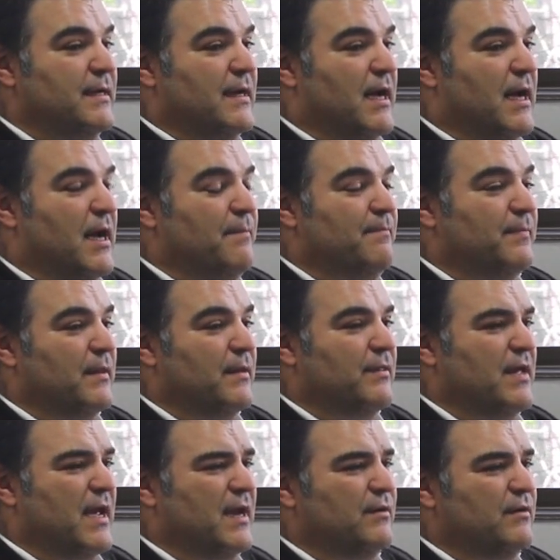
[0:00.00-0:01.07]

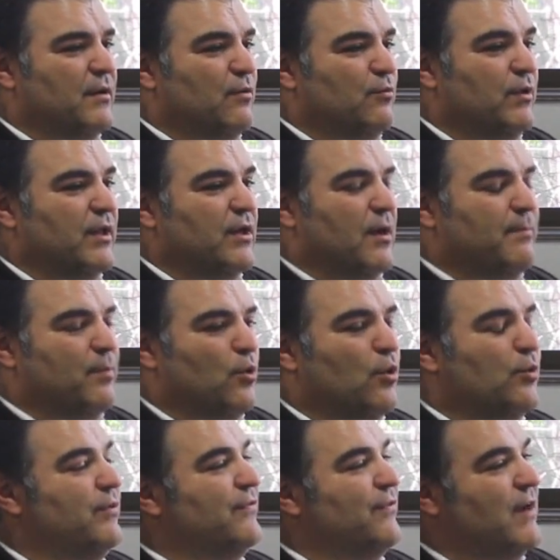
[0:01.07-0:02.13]
Then really got bored
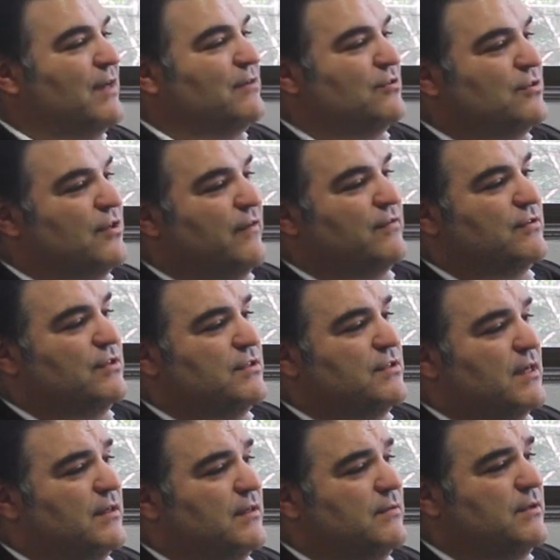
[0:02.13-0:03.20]
with financial services
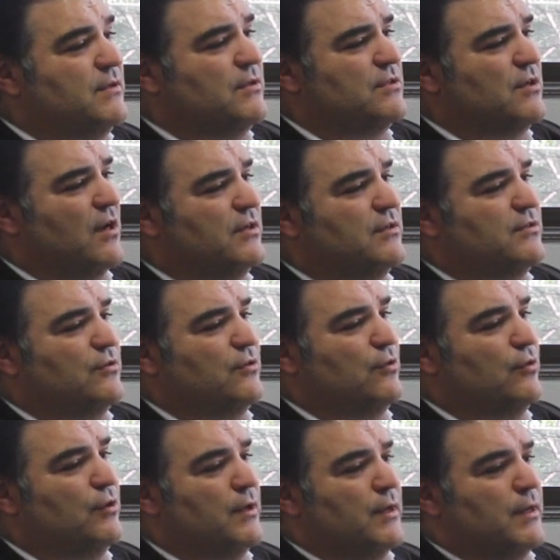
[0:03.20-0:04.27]
and decided to,